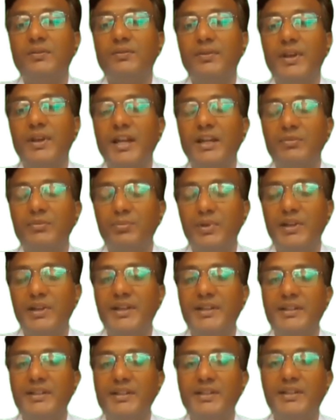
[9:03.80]
flat
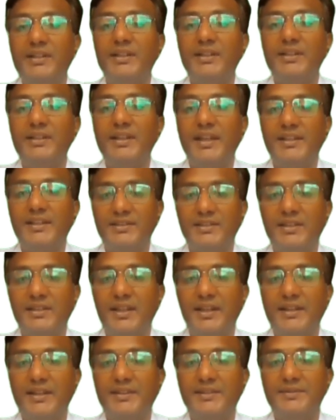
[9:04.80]
plate in the next
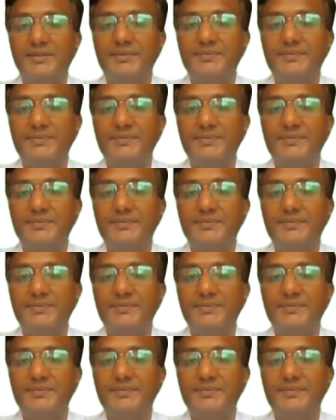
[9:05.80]
slide.